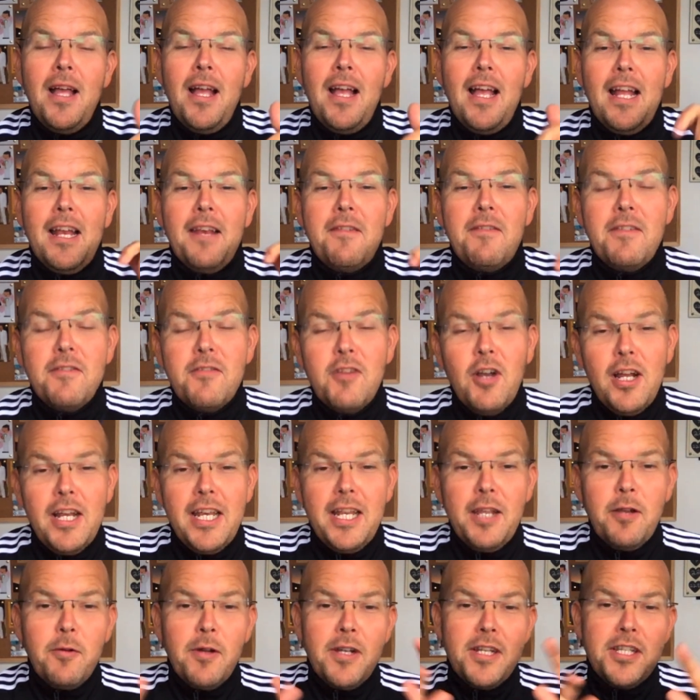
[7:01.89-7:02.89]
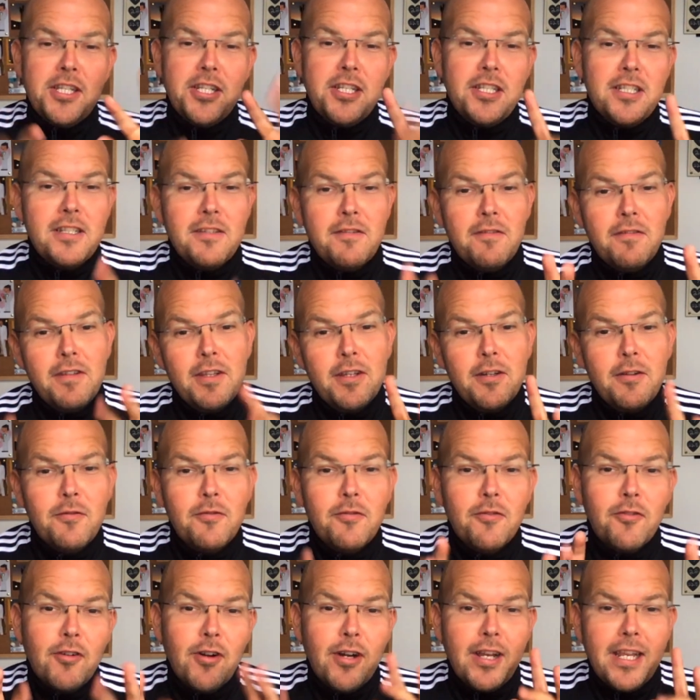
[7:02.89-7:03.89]
and if you've got any questions, feel
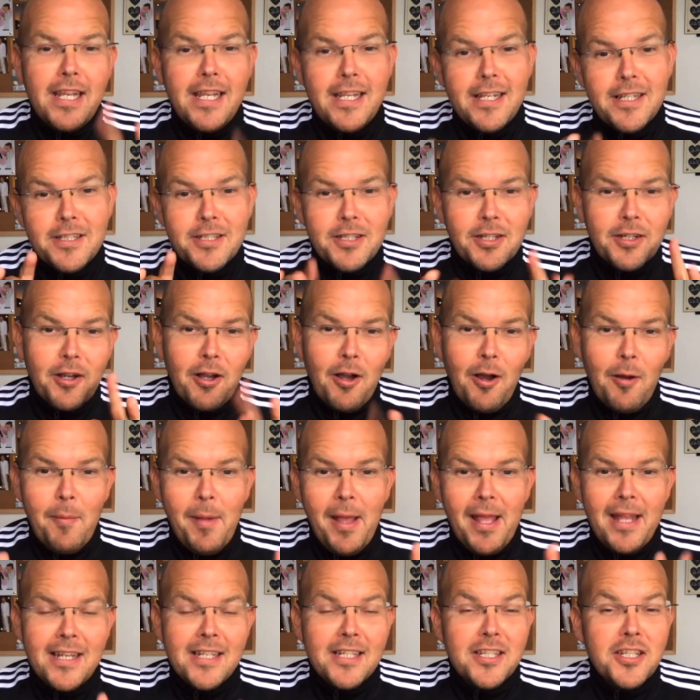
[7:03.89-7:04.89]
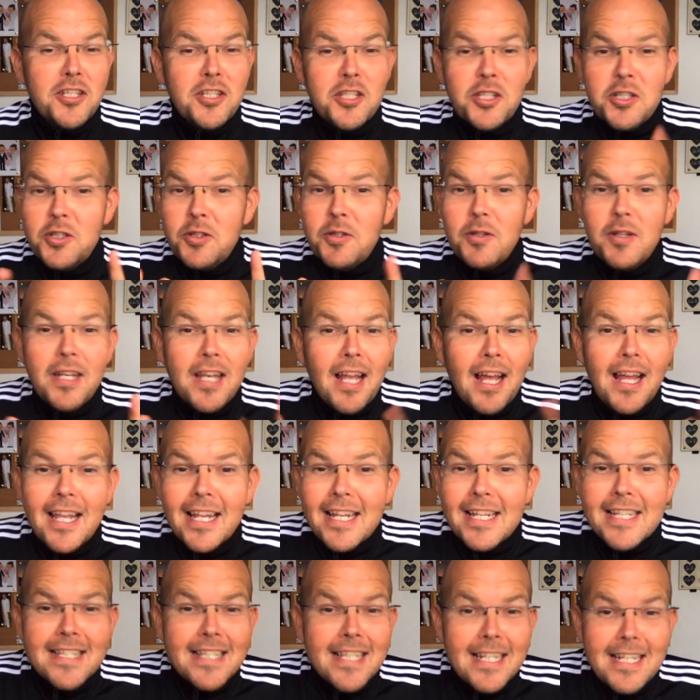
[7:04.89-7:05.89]
free to comment. Do you like
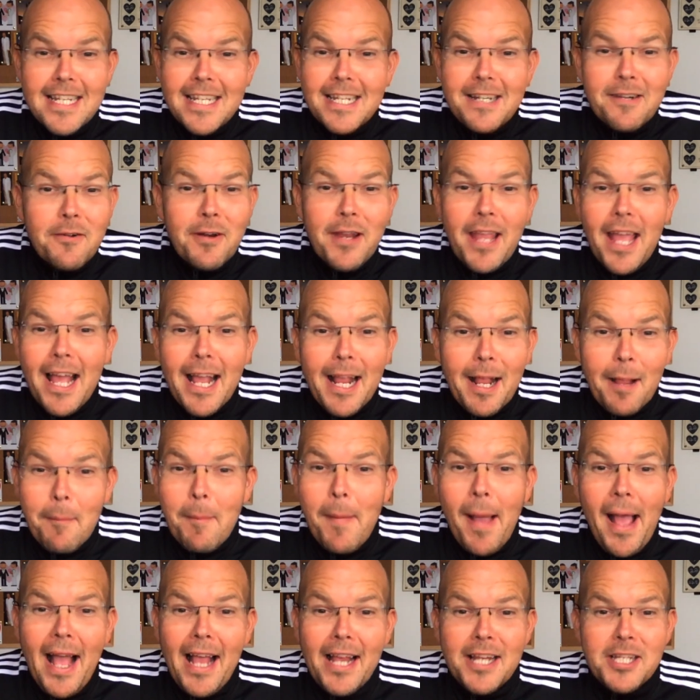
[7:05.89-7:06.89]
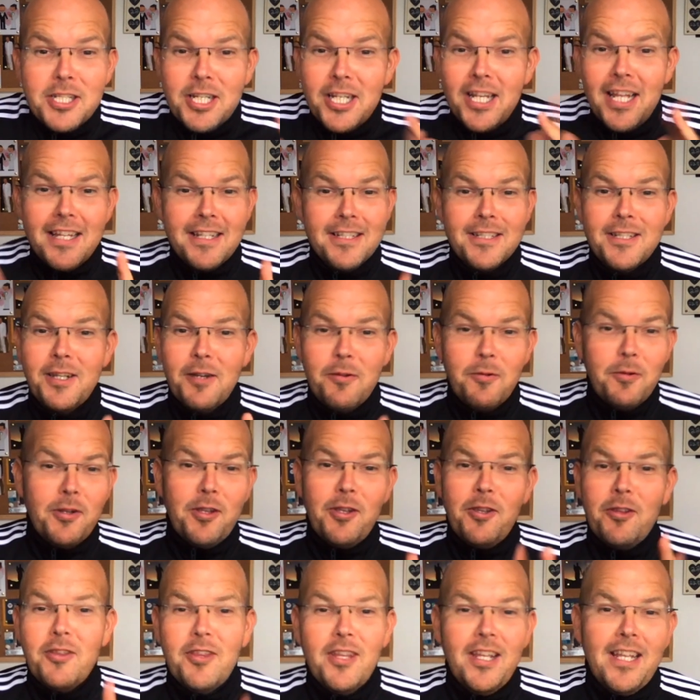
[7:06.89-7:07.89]
Celeriac Mash? Let us know what you
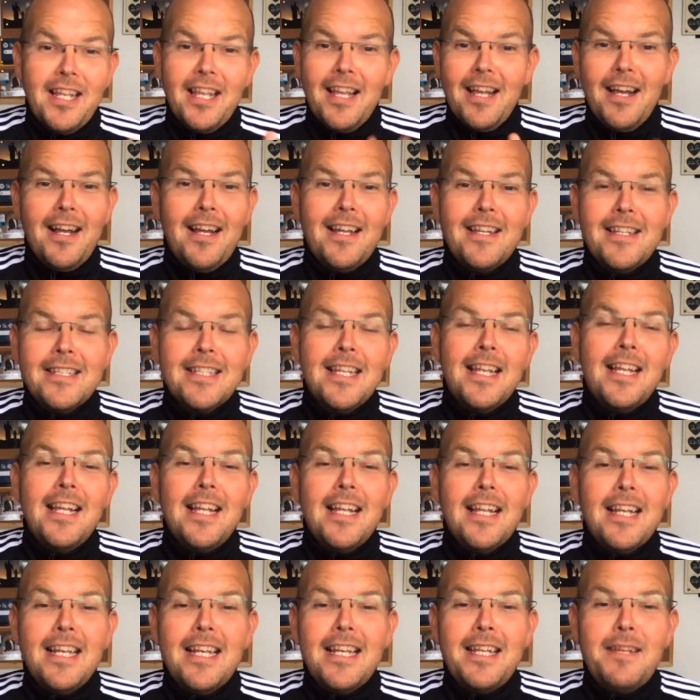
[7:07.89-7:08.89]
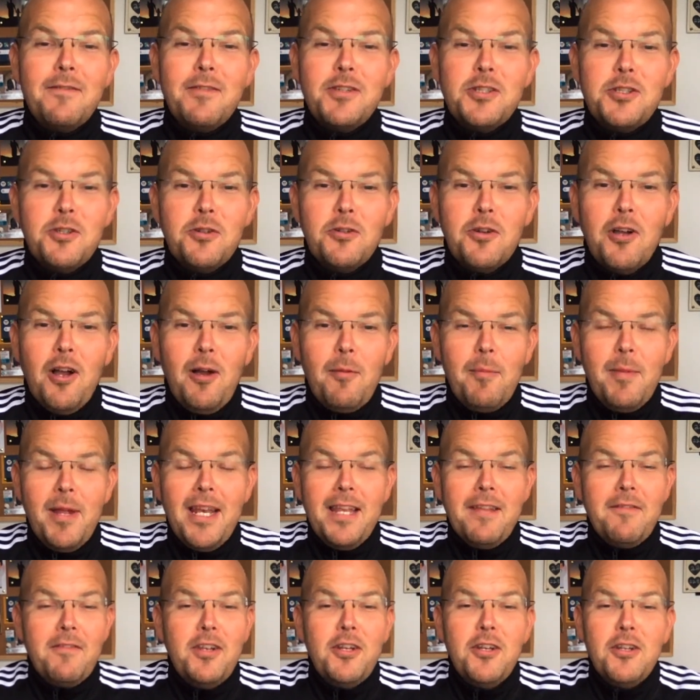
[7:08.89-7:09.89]
think, guys. Leave us your comment.
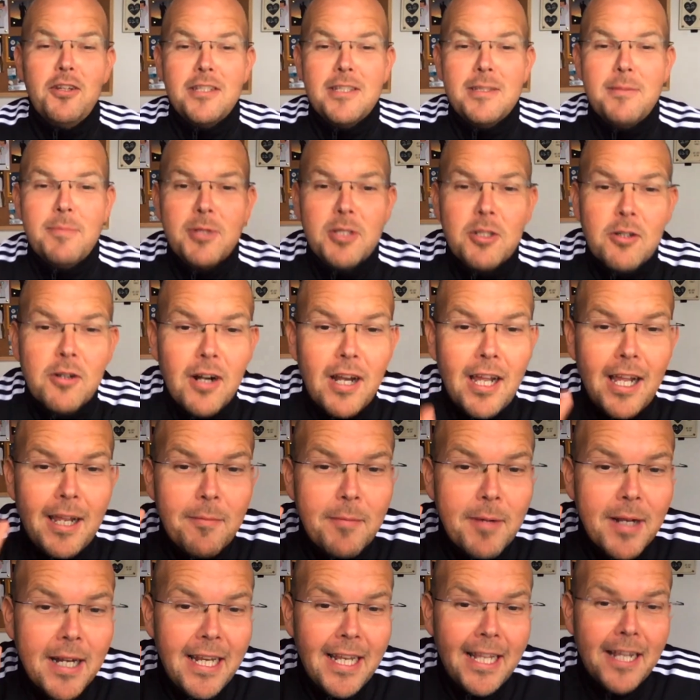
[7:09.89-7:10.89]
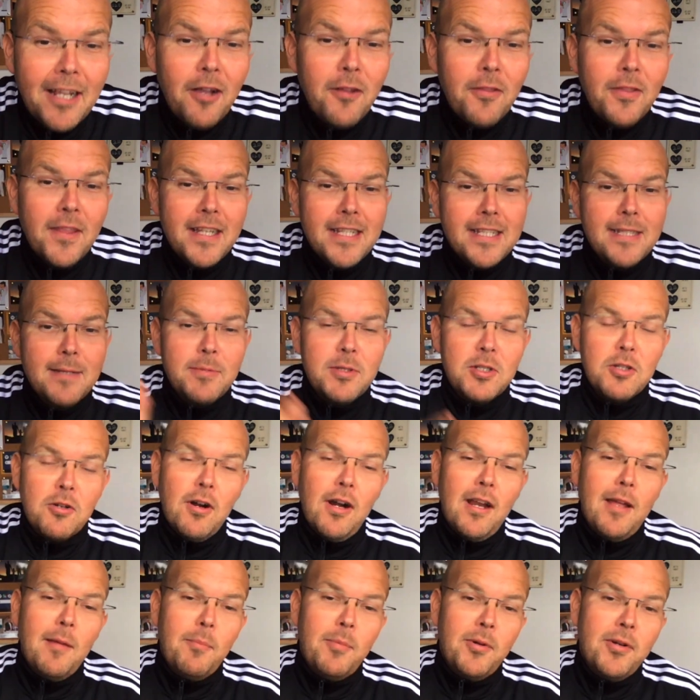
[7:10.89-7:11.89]
If you're not subscribed, click on that
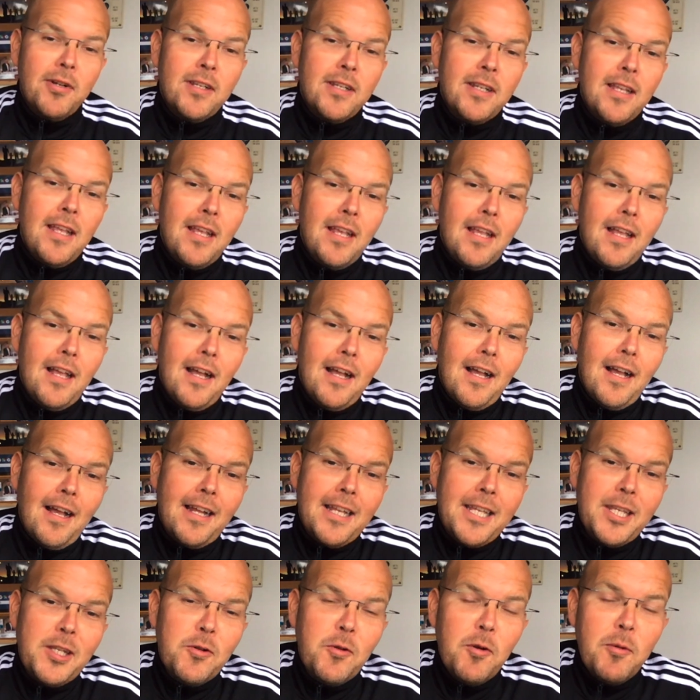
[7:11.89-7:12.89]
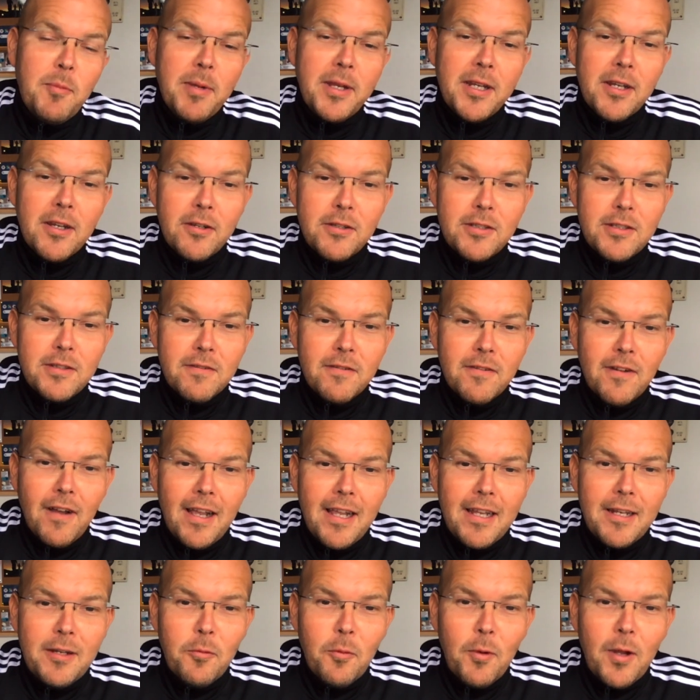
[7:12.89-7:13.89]
subscribe button, uh, and you will be notified
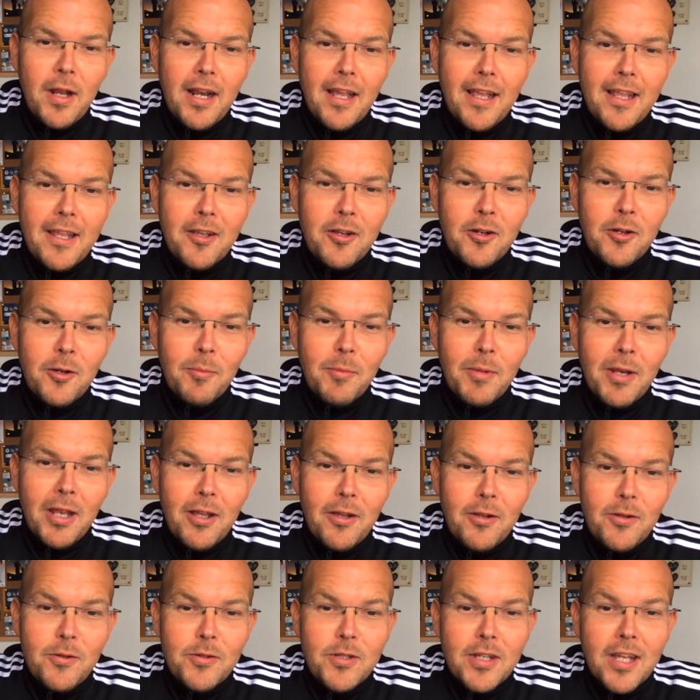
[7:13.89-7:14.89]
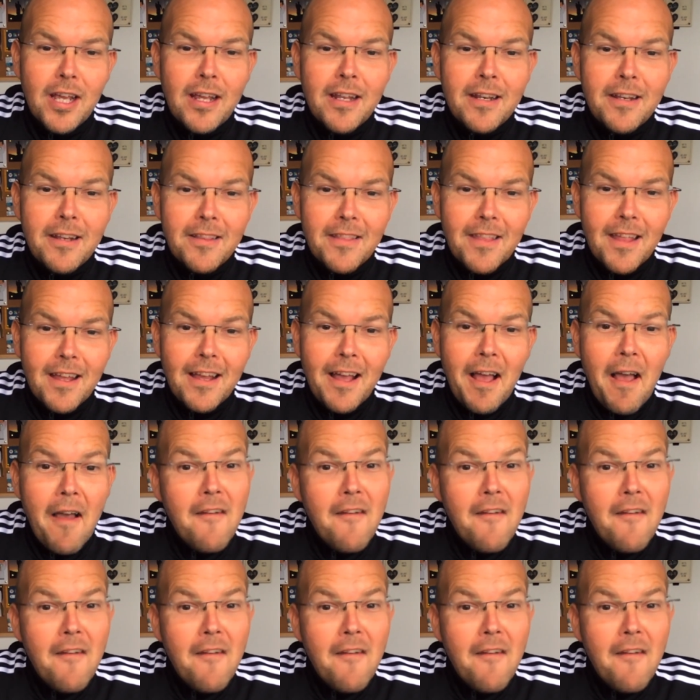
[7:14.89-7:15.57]
when I upload another